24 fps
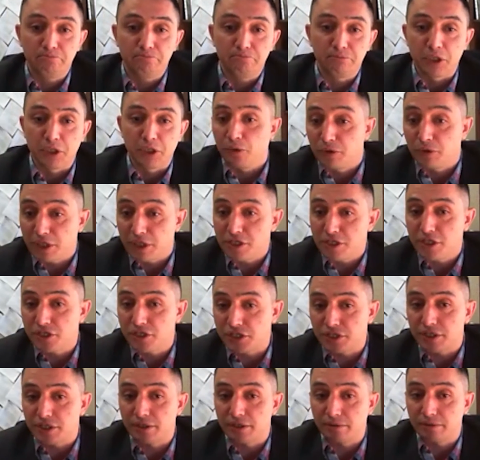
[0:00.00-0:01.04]
you know, this
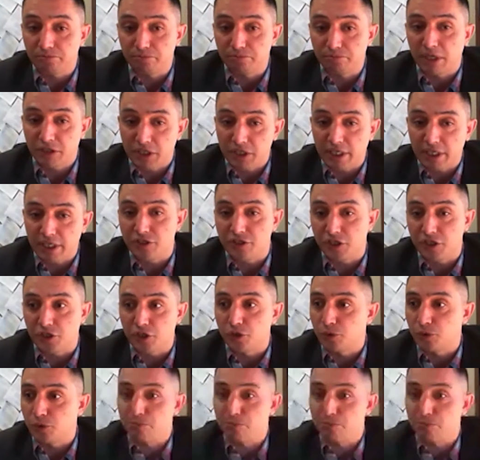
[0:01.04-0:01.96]
is not easy to do,